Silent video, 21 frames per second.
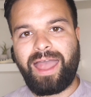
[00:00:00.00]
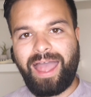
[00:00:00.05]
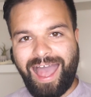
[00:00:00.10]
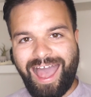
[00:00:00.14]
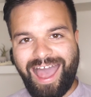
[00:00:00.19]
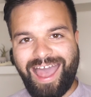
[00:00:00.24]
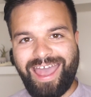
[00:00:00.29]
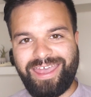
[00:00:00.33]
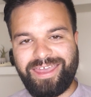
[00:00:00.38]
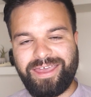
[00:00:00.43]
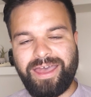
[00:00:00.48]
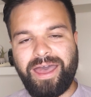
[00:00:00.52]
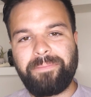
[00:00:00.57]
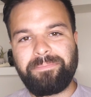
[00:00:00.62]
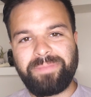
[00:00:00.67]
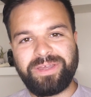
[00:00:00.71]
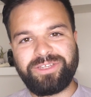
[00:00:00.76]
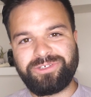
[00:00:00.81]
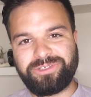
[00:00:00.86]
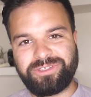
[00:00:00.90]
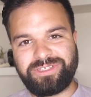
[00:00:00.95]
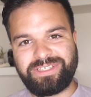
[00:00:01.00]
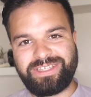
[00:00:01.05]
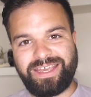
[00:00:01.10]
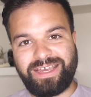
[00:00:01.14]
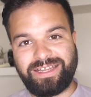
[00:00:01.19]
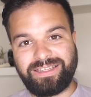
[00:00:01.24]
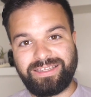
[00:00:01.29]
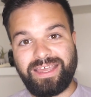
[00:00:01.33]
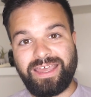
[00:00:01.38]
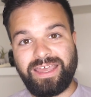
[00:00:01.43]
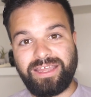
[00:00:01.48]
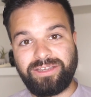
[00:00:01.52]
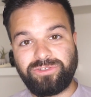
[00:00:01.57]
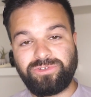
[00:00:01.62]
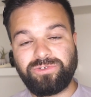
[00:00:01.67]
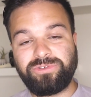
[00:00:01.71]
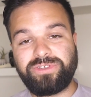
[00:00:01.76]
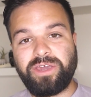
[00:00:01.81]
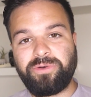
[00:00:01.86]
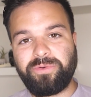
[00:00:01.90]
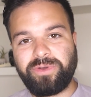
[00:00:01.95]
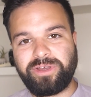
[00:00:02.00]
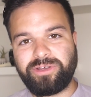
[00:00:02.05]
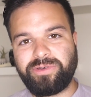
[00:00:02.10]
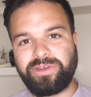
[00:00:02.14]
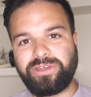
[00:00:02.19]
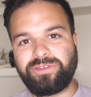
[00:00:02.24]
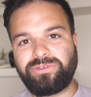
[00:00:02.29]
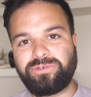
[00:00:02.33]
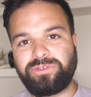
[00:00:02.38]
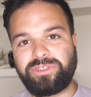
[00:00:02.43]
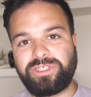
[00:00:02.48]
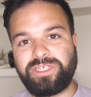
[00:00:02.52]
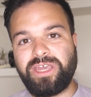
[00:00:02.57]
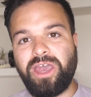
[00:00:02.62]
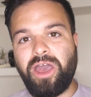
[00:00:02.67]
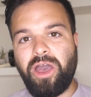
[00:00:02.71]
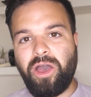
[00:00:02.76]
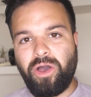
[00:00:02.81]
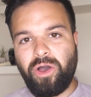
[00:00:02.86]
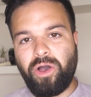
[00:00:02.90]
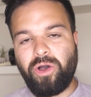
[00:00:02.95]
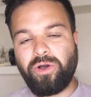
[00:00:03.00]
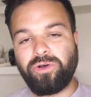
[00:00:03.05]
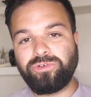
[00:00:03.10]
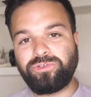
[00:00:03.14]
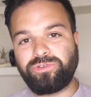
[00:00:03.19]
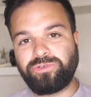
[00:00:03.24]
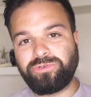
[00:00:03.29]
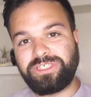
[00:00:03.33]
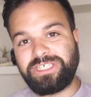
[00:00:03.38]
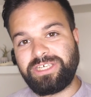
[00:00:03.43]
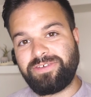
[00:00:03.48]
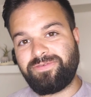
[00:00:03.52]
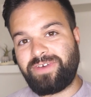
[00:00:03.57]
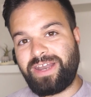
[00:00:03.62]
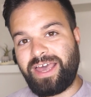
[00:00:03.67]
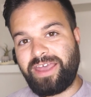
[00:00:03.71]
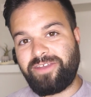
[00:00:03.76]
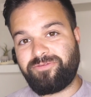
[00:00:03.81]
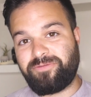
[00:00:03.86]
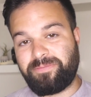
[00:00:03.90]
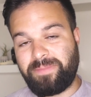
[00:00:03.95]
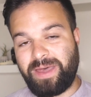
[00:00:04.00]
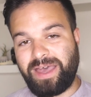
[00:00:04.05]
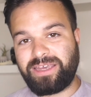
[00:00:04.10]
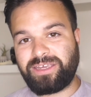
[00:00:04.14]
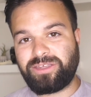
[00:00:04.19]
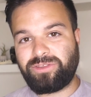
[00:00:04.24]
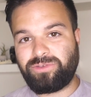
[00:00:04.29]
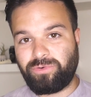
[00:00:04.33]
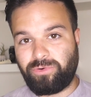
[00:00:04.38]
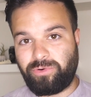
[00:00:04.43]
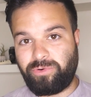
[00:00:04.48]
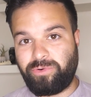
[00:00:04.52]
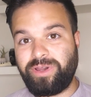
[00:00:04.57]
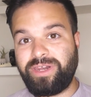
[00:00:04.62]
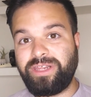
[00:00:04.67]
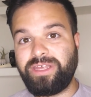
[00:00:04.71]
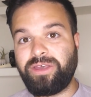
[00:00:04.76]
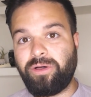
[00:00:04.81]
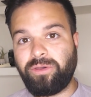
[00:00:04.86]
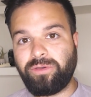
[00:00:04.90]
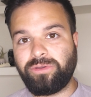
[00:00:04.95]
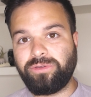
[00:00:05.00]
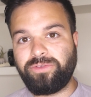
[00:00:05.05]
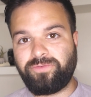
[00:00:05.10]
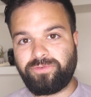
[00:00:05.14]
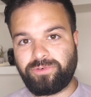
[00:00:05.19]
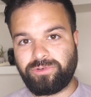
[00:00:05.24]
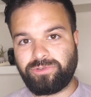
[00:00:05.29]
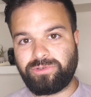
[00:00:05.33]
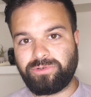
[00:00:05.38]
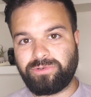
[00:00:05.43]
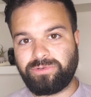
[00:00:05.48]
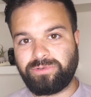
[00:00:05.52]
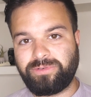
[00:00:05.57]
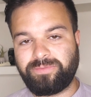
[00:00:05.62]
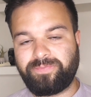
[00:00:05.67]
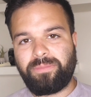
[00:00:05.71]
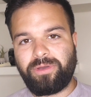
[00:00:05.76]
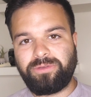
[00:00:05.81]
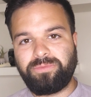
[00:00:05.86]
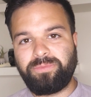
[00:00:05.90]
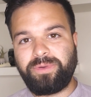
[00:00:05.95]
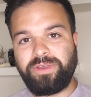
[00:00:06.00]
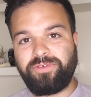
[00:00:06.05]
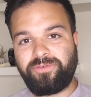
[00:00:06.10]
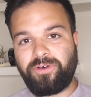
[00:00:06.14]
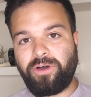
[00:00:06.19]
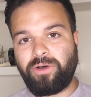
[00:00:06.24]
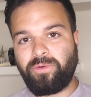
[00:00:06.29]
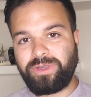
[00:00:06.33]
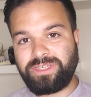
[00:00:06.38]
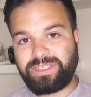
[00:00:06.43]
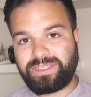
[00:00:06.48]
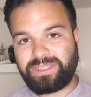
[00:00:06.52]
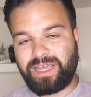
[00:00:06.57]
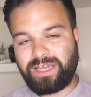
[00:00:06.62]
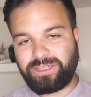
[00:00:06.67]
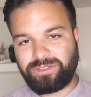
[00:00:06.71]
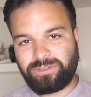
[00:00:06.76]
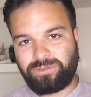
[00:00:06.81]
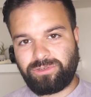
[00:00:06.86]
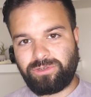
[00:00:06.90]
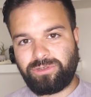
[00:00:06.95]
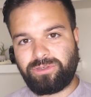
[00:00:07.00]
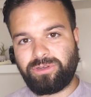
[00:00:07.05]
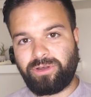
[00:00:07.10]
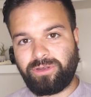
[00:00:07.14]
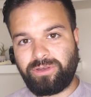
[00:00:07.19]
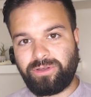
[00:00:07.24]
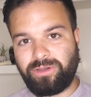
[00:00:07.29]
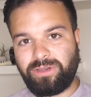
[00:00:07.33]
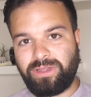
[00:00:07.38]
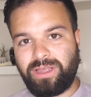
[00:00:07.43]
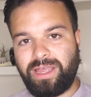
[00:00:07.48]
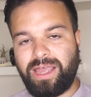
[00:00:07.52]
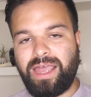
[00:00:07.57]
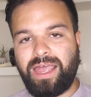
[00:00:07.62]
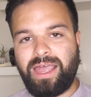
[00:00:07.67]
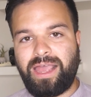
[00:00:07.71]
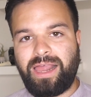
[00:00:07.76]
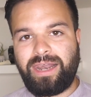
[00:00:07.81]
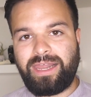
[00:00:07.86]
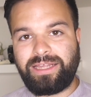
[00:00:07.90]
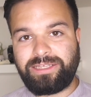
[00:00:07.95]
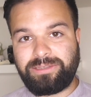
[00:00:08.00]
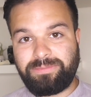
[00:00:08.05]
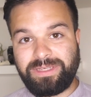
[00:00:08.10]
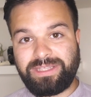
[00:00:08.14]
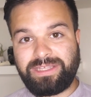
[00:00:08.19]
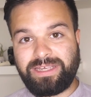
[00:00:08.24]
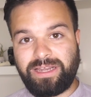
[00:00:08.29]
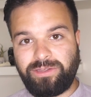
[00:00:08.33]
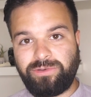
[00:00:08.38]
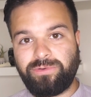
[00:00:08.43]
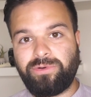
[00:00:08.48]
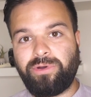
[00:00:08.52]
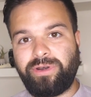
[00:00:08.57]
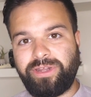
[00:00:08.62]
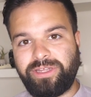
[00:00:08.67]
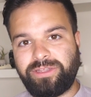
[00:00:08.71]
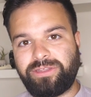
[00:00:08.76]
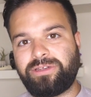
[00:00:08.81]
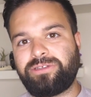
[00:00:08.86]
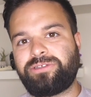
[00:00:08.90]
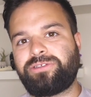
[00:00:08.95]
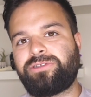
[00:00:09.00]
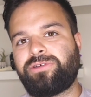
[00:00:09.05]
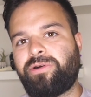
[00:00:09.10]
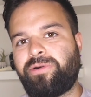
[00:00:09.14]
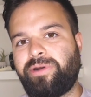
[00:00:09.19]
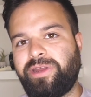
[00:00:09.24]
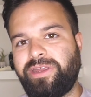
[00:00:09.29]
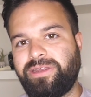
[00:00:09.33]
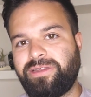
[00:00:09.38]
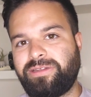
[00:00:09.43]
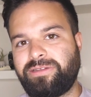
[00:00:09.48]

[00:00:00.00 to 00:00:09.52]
Hi, I'm Mathieu Stern, and today we're going to see how to give life back to a really old photo. But before we start the tutorial, let me tell you a little story.